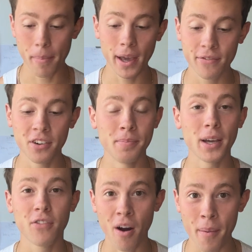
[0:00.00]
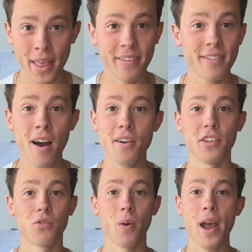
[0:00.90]
big food, big pharma, they saw
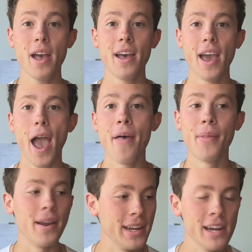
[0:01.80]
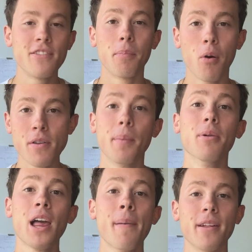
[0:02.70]
this, right? And they needed to point the
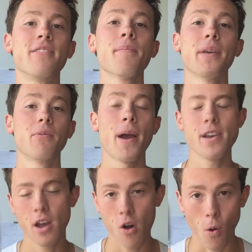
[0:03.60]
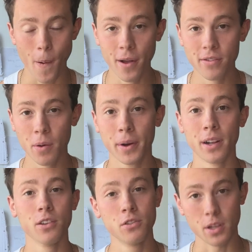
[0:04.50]
blame at something, right? Or else they were going
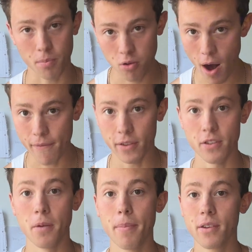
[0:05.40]
to lose the profits in their